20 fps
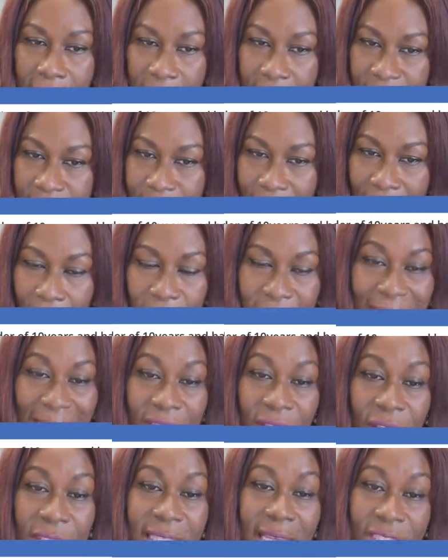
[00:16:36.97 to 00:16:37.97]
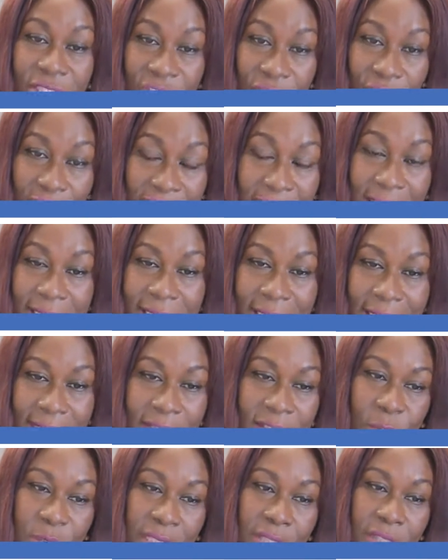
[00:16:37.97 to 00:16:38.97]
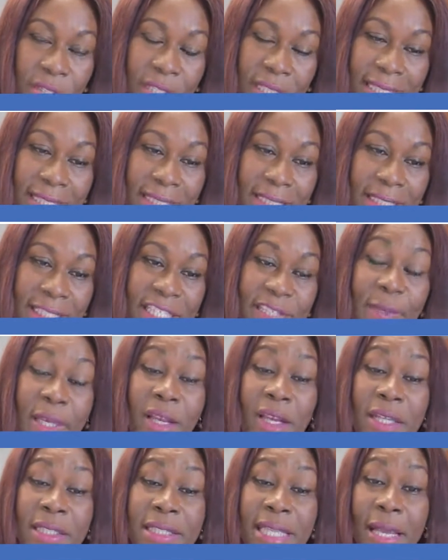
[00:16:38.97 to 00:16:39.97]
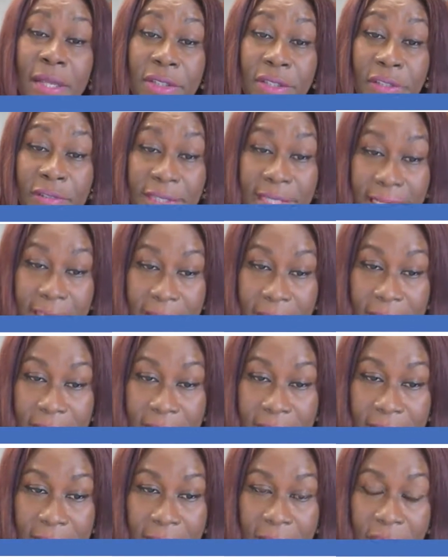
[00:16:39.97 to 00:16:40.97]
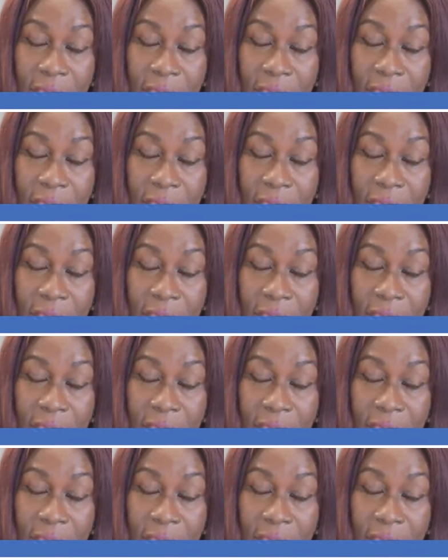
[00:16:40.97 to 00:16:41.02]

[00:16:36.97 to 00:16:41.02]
spouse cannot adjust their status within the United States because they're out of status.